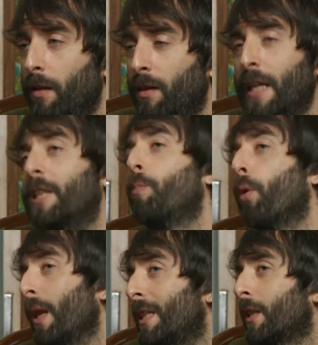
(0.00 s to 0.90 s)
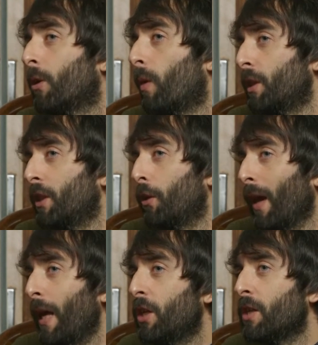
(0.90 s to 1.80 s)
its political
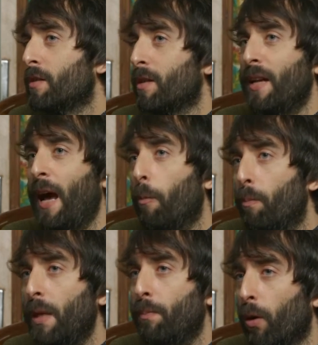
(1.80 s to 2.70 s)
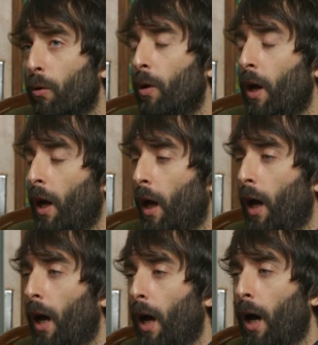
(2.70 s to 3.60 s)
articulations and how people
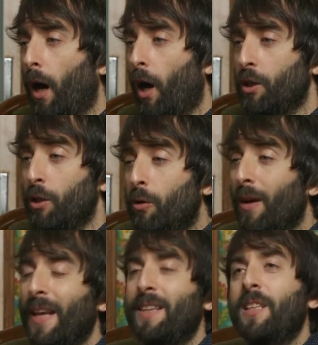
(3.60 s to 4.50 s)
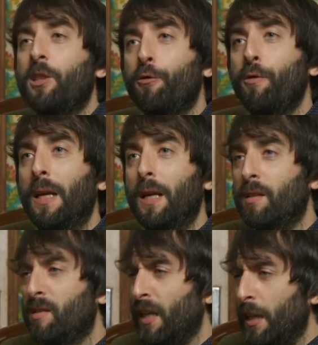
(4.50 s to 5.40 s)
articulate these
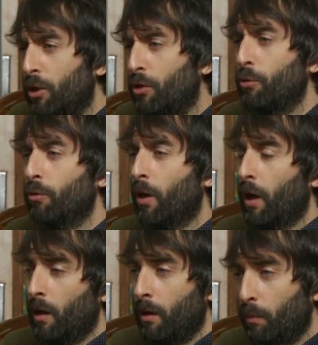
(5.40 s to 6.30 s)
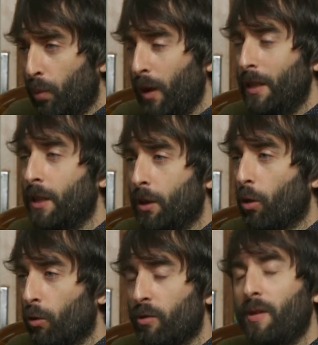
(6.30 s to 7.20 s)
feelings into
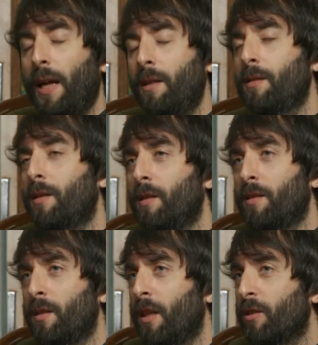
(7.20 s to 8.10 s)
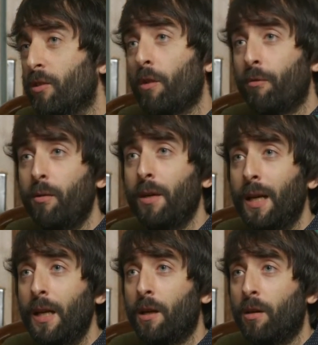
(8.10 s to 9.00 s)
political stances is not very
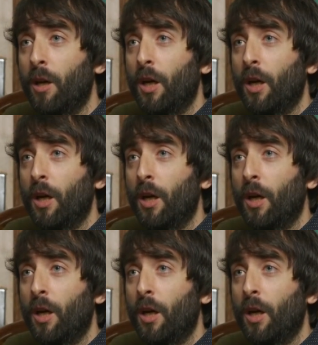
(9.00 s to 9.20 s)
clear.